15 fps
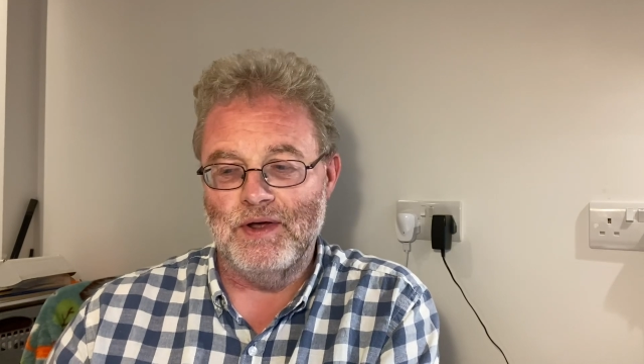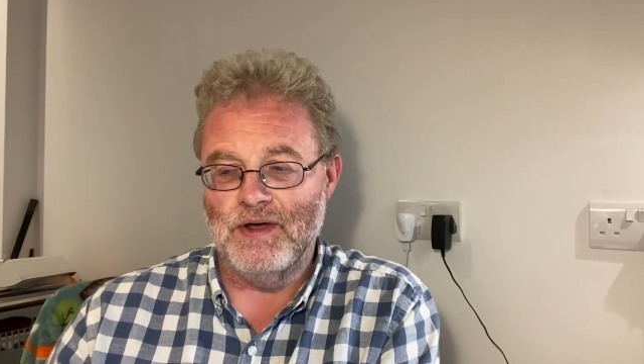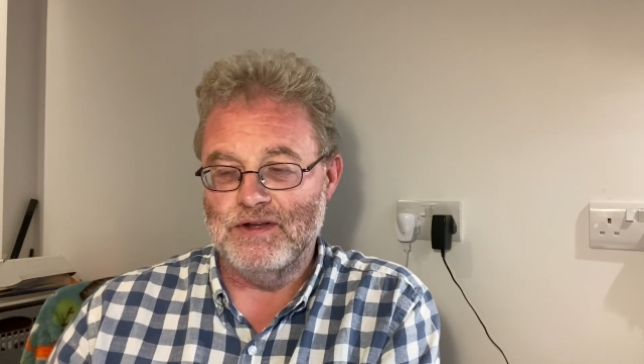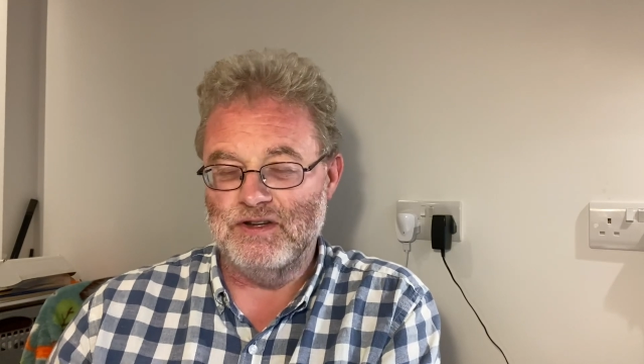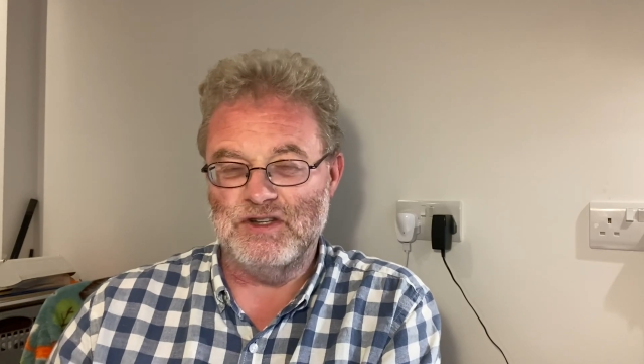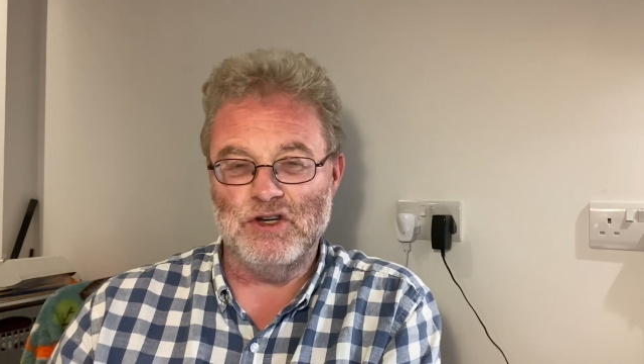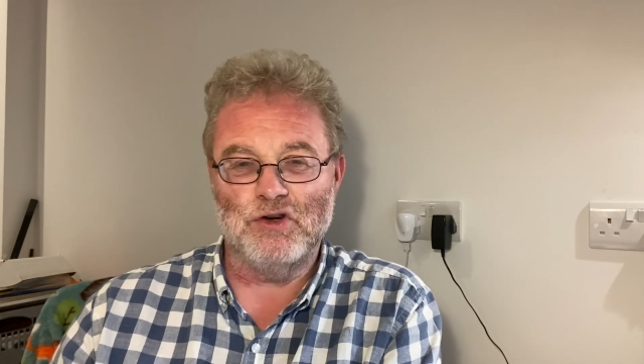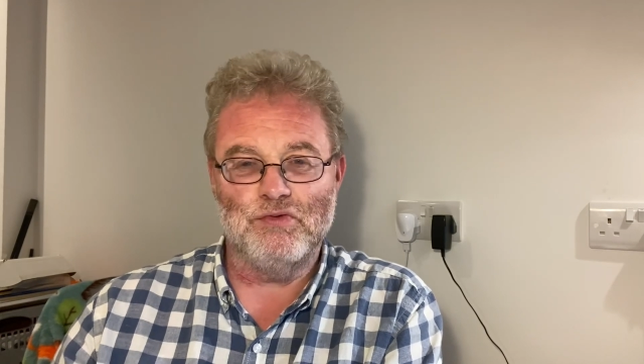So
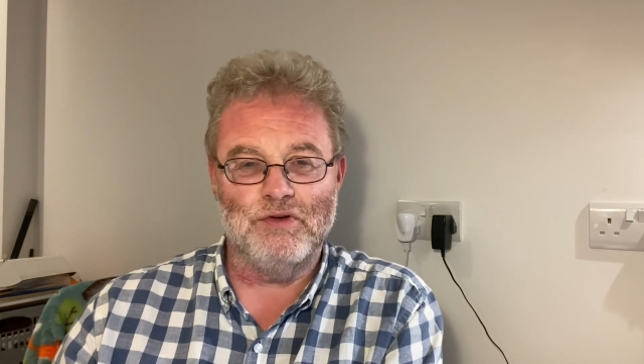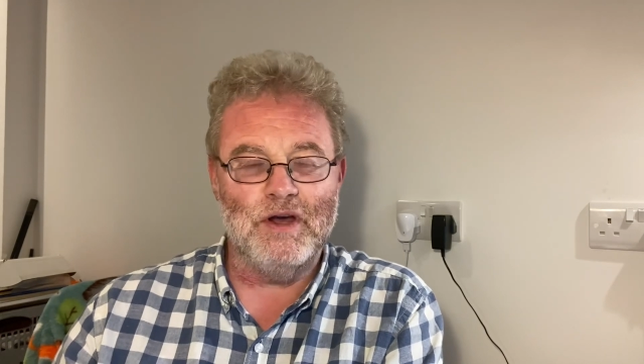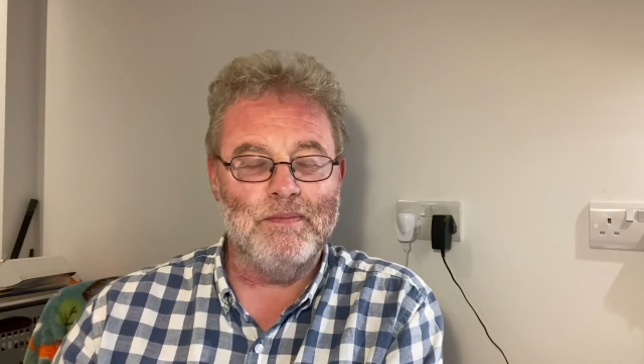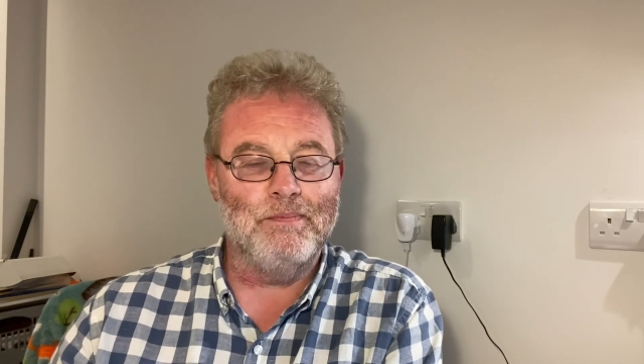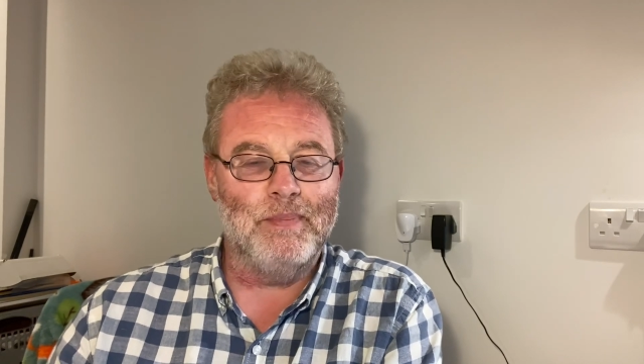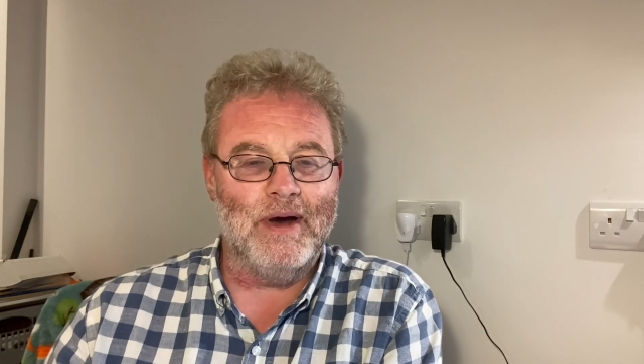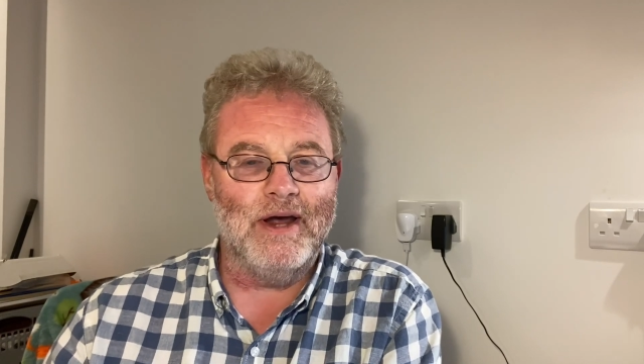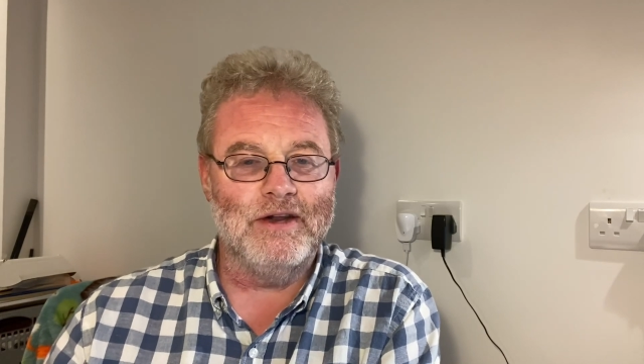it's a great
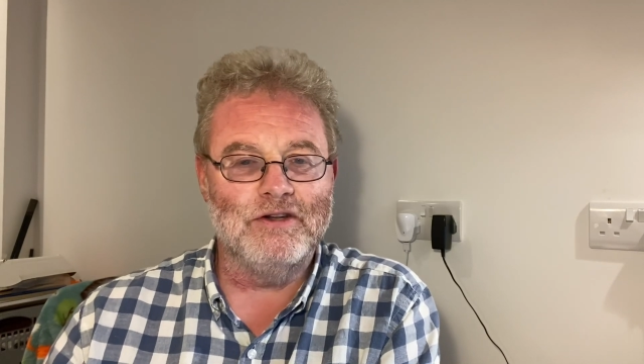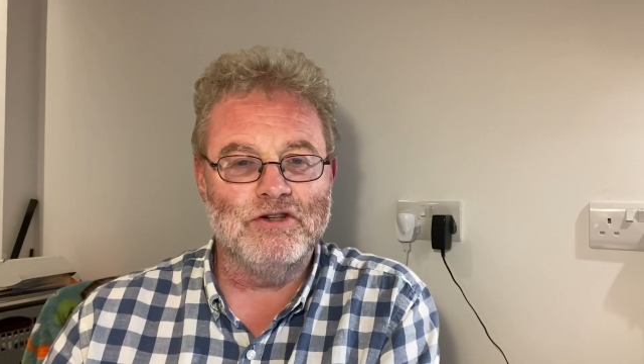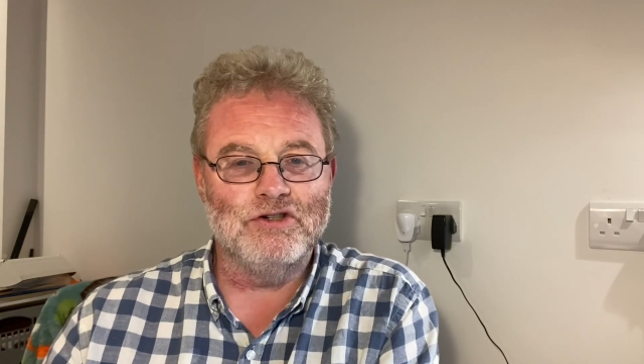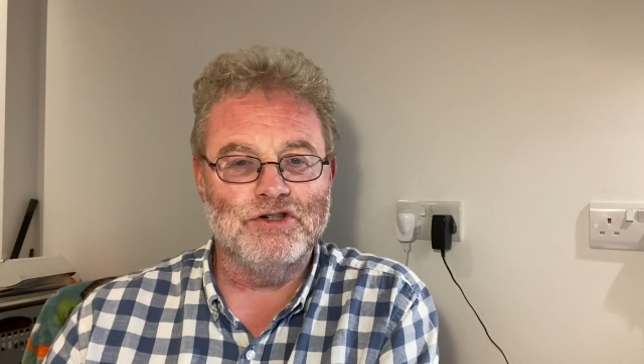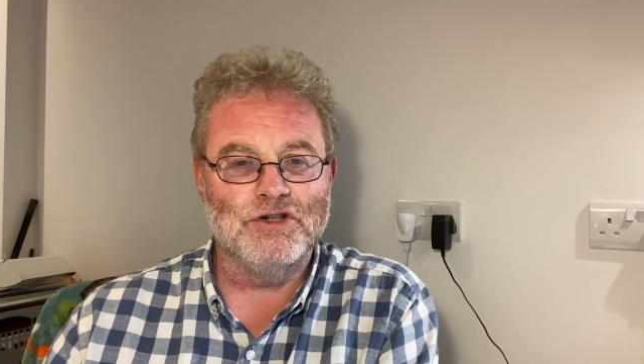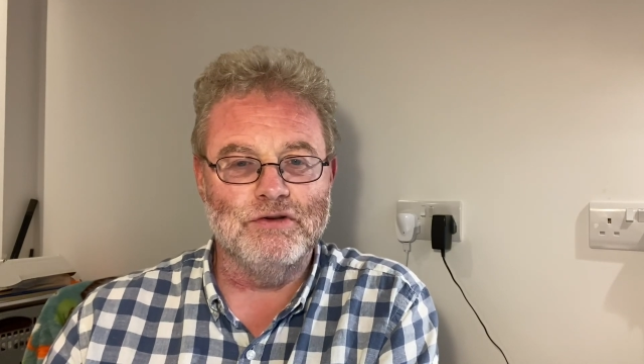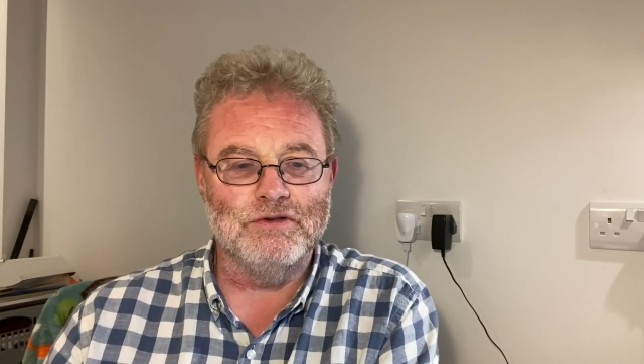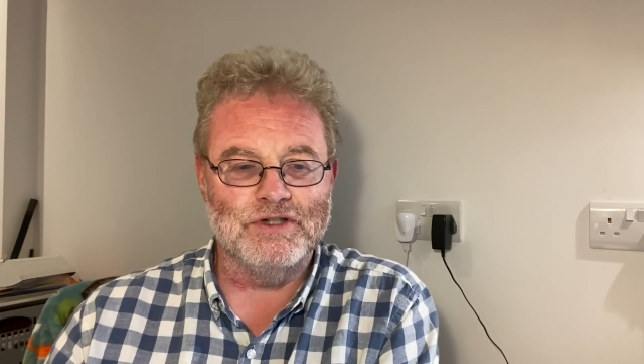band to
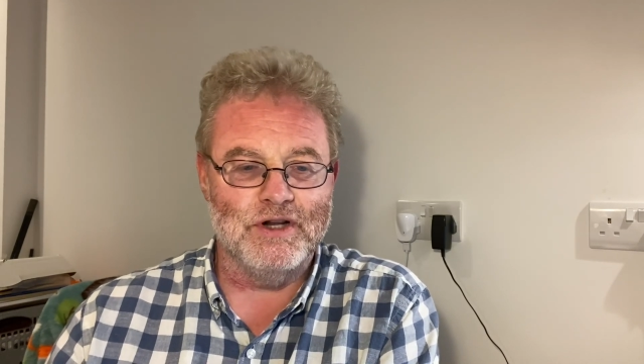choose.